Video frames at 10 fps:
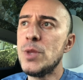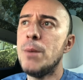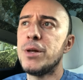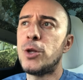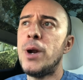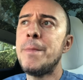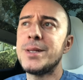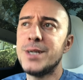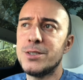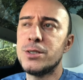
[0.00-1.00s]
But the rep at
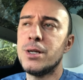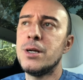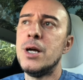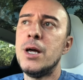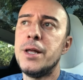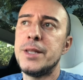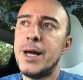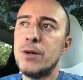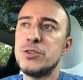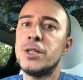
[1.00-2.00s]
Tesla that
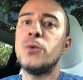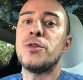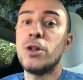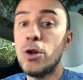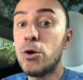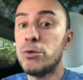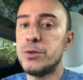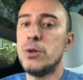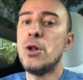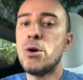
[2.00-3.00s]
I was dealing with, the
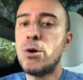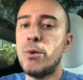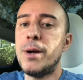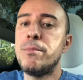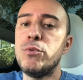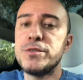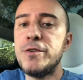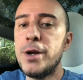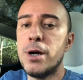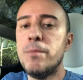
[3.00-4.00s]
local rep, was
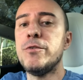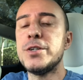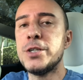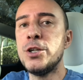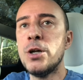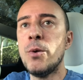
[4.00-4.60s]
very helpful. He said, you know